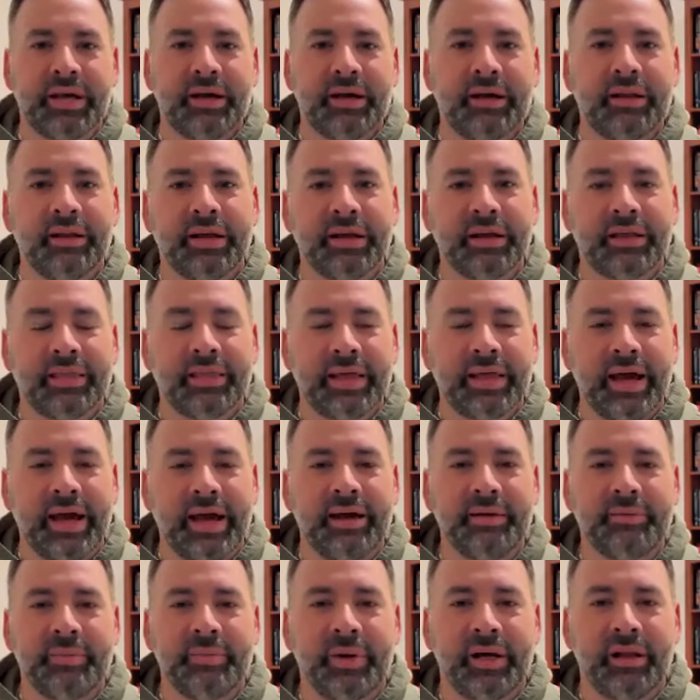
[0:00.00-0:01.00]
that like
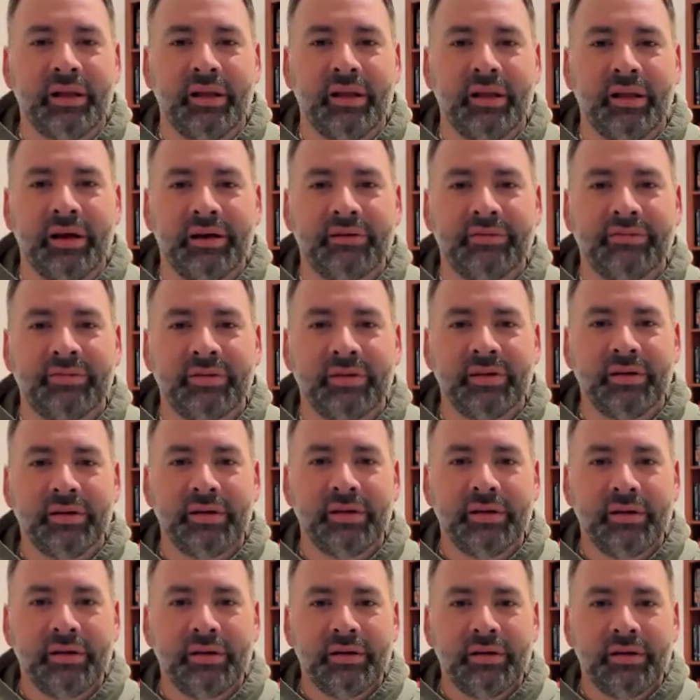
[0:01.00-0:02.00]
that in my life.
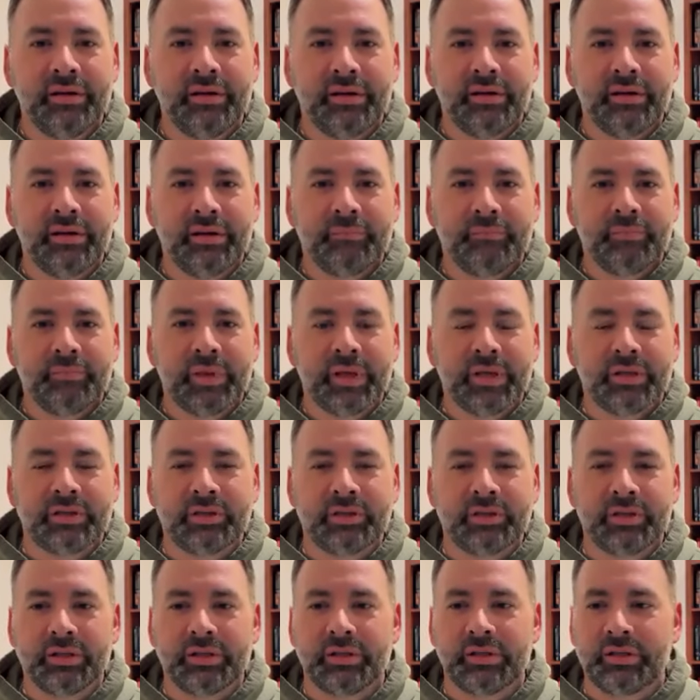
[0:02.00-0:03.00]
That's
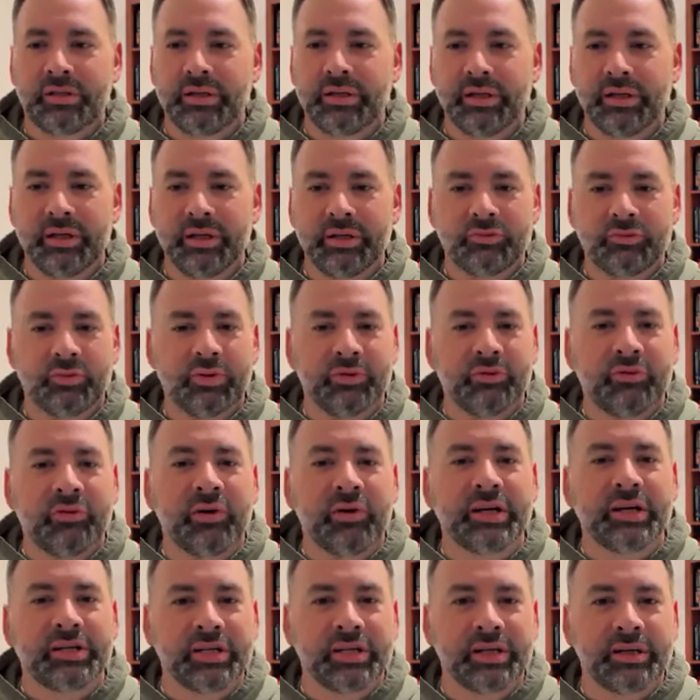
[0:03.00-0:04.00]
just, it's
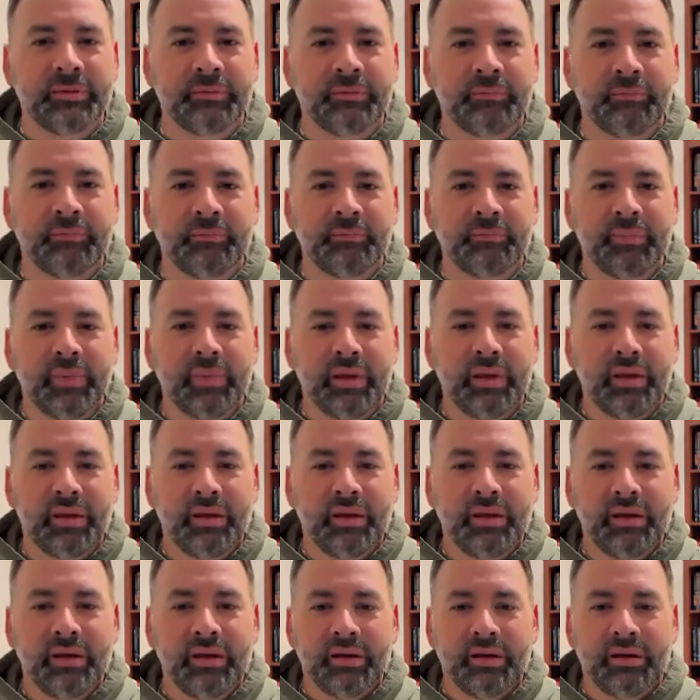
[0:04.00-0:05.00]
refreshing.
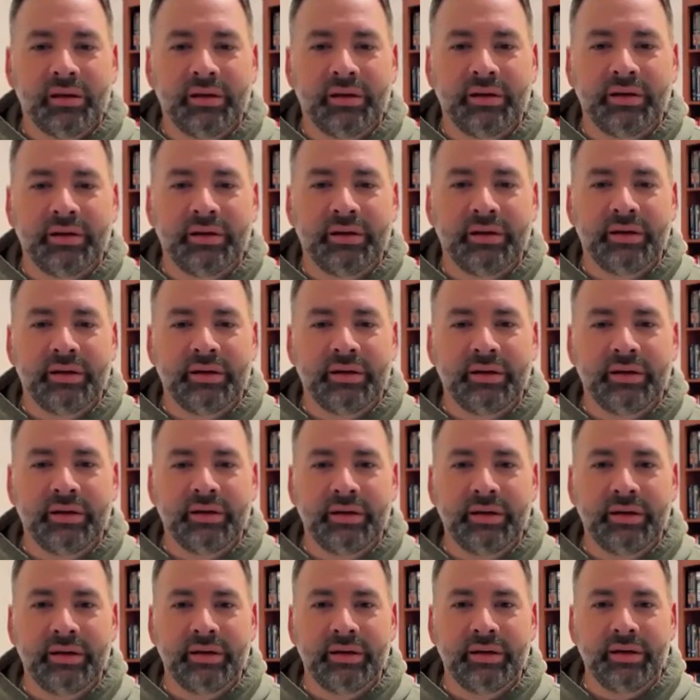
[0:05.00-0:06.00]
And
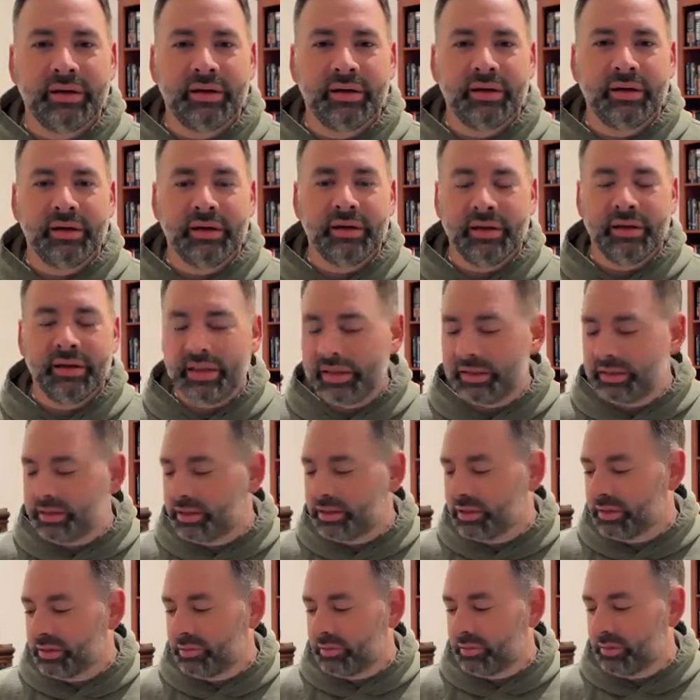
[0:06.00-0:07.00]
that's
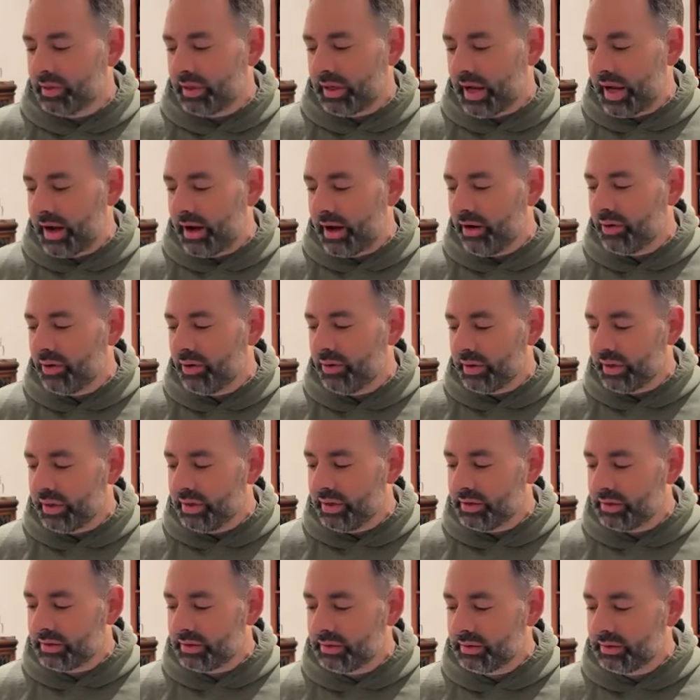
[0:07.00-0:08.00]
just how
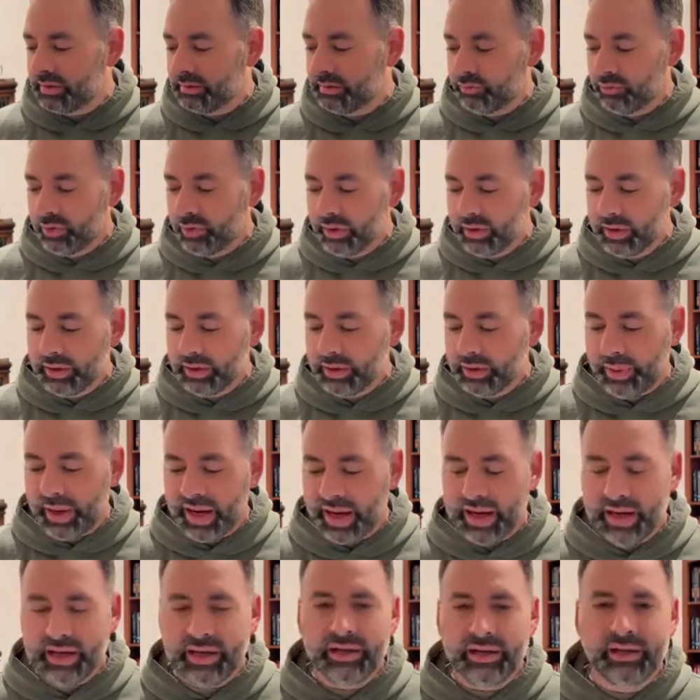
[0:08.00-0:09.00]
he's really
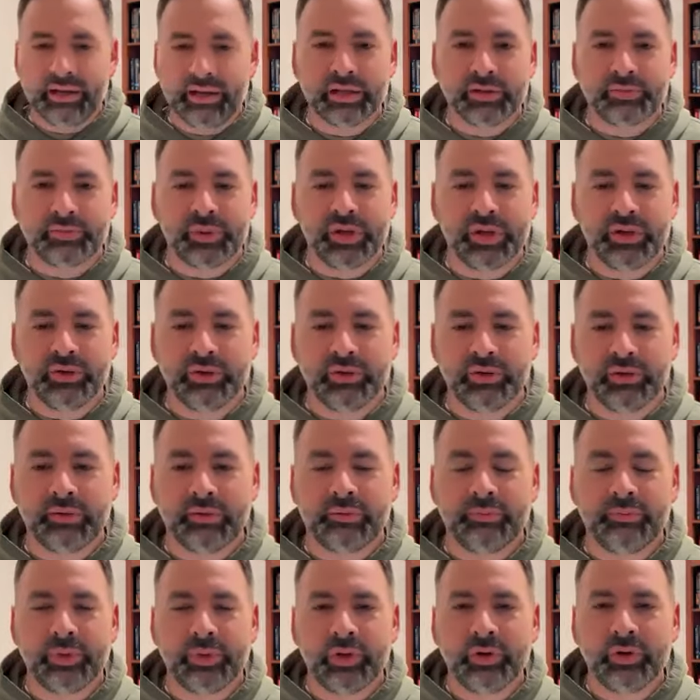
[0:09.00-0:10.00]
painting this
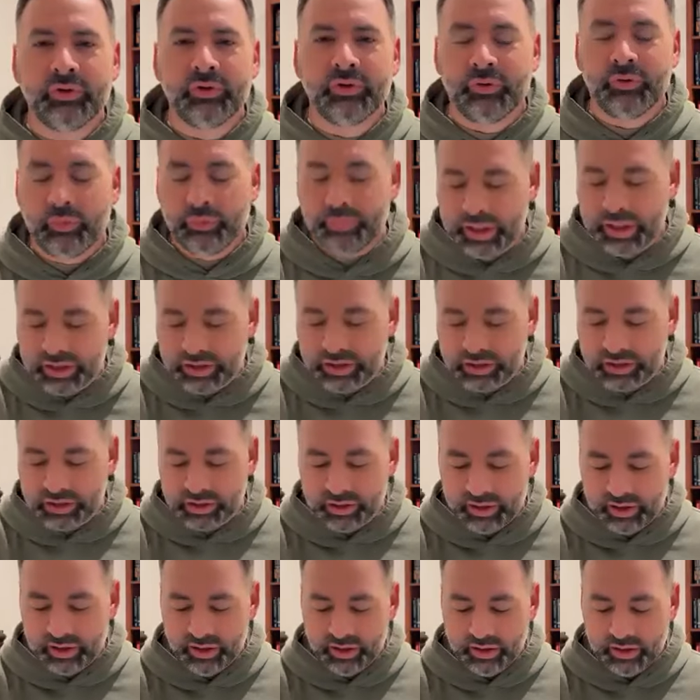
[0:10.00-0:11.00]
beautiful
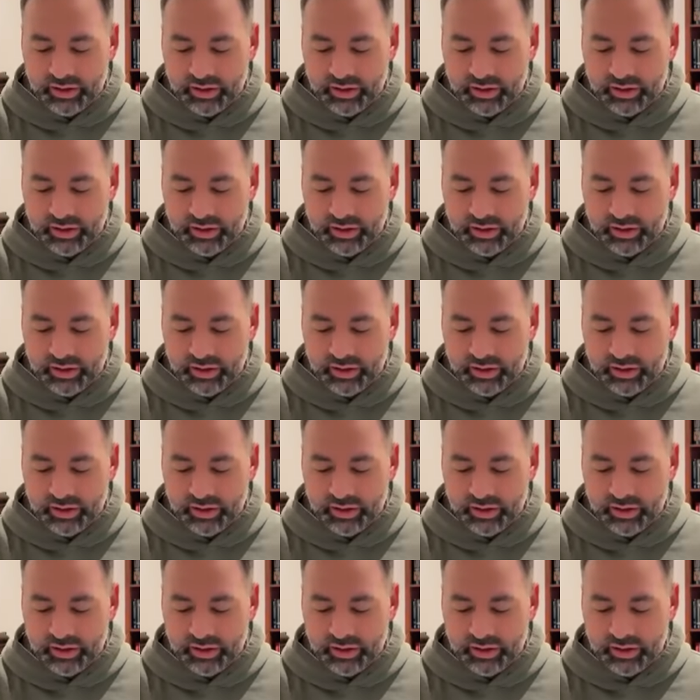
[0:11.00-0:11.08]
picture